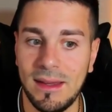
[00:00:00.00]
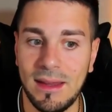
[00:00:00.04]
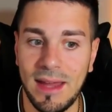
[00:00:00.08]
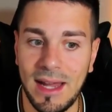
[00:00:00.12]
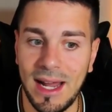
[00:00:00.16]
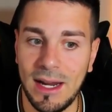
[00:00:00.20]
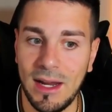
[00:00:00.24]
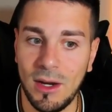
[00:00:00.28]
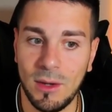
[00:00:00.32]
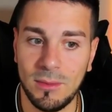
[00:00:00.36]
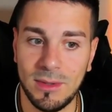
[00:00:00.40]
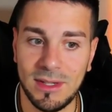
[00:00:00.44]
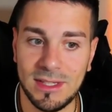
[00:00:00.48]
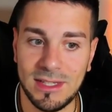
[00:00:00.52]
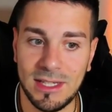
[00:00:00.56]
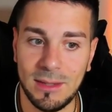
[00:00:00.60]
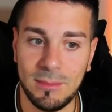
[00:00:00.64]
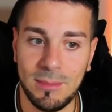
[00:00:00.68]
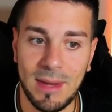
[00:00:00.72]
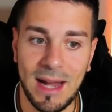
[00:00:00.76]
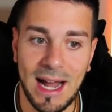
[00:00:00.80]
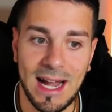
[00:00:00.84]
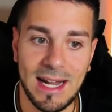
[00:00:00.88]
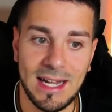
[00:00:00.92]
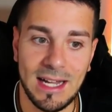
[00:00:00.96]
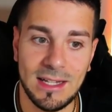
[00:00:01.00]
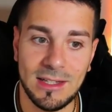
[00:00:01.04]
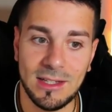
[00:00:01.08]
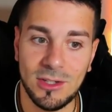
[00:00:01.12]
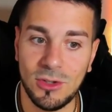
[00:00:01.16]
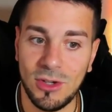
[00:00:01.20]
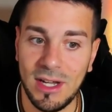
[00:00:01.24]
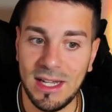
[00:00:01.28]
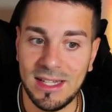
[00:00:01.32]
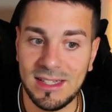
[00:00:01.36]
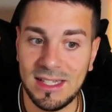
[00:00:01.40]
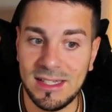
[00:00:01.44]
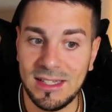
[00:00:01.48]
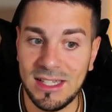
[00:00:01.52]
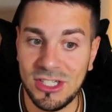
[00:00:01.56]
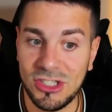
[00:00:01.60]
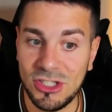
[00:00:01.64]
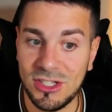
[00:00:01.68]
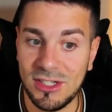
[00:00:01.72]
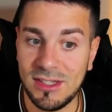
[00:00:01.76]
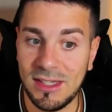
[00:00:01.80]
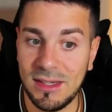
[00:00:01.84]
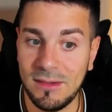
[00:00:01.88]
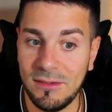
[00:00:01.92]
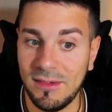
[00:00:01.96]
And obviously black has a great
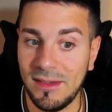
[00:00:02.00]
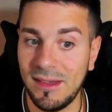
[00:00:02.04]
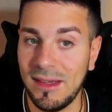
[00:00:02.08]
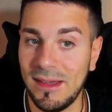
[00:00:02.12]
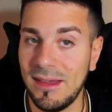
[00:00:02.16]
initiative.